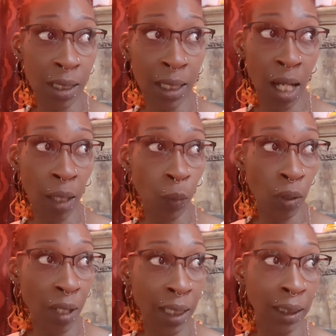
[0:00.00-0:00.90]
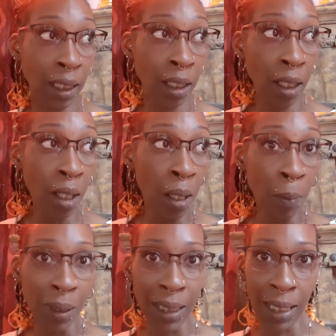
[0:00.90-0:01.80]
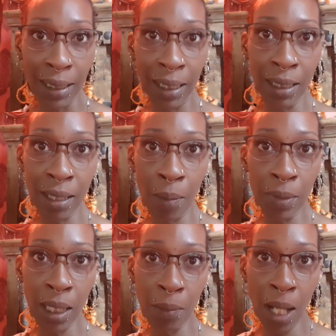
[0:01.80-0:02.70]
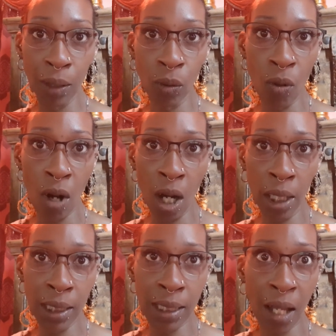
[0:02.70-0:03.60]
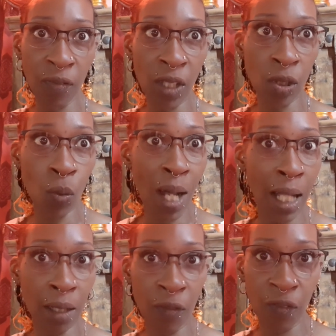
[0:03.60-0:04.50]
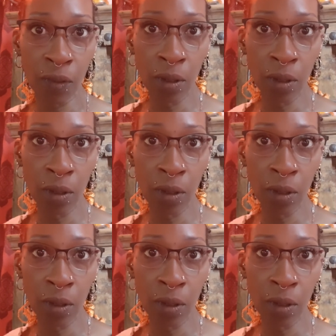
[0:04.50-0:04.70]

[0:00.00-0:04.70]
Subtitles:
to the hardware right there. But I had to eat something, man. Oh God, it's after 12.